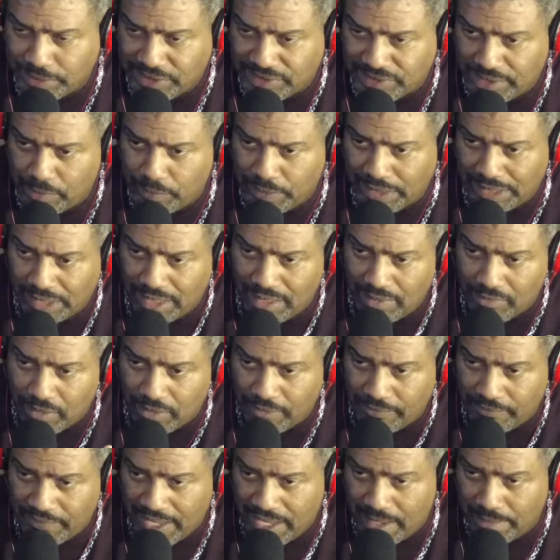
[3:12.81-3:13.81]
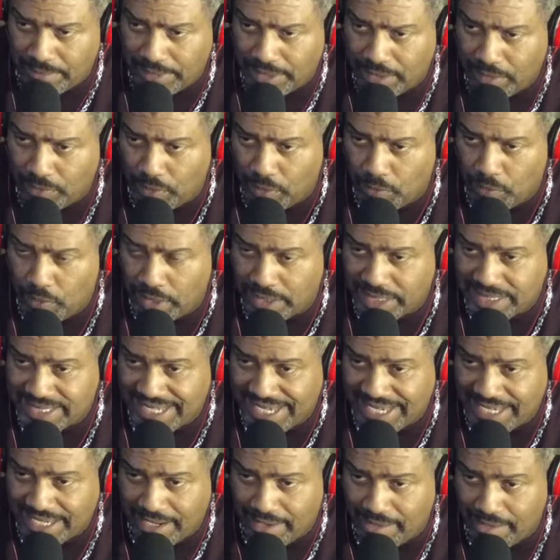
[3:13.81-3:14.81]
We say we love our family, we want to
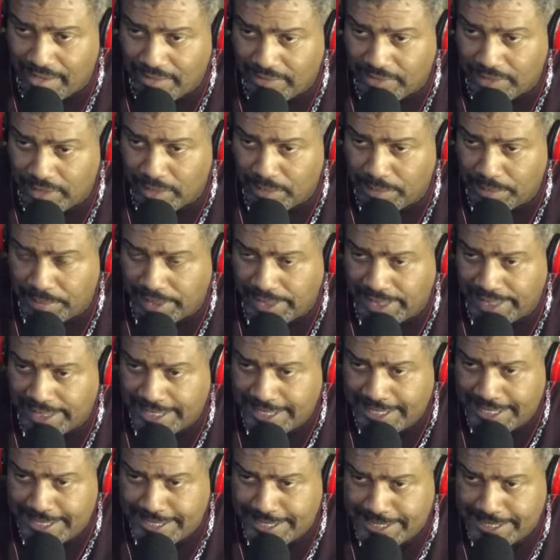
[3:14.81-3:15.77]
take care of them, but